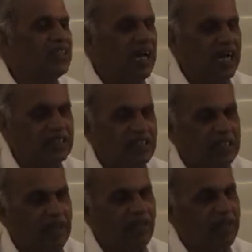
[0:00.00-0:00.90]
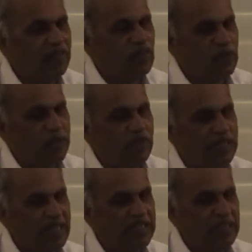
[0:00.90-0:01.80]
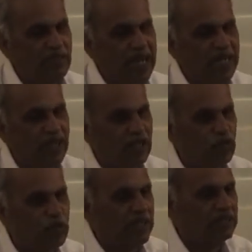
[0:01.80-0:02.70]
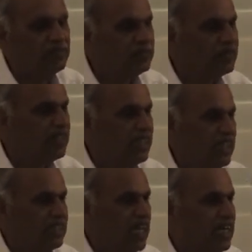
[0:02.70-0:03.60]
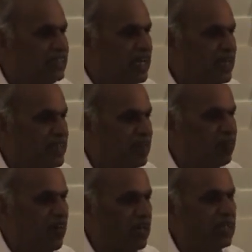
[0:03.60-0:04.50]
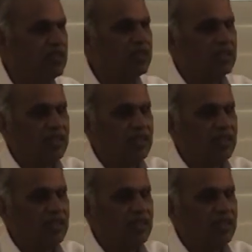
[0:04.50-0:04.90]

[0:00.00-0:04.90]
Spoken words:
As such, every human, whether it is a man or a woman, is entitled for the